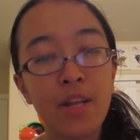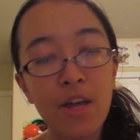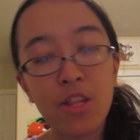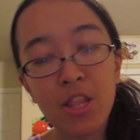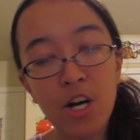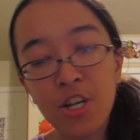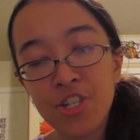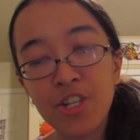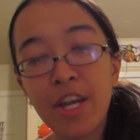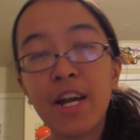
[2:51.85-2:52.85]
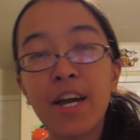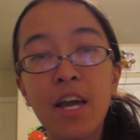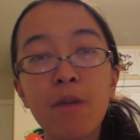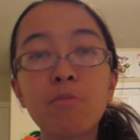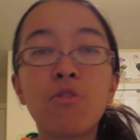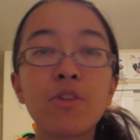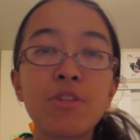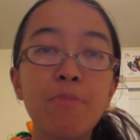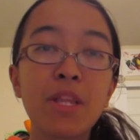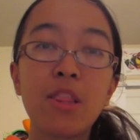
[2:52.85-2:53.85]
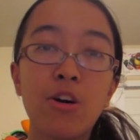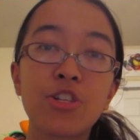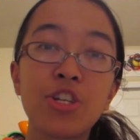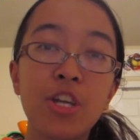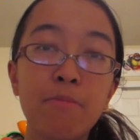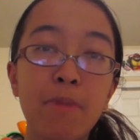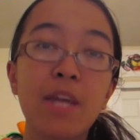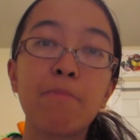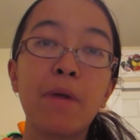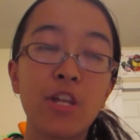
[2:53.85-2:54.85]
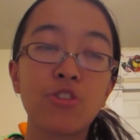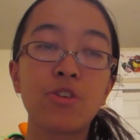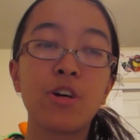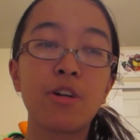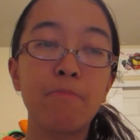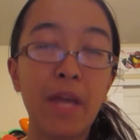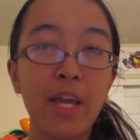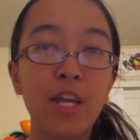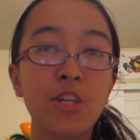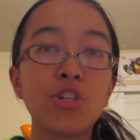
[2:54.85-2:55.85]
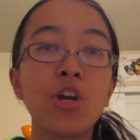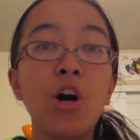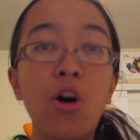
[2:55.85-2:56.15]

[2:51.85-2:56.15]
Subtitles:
Now, the launch date, I am going to be launching my Patreon page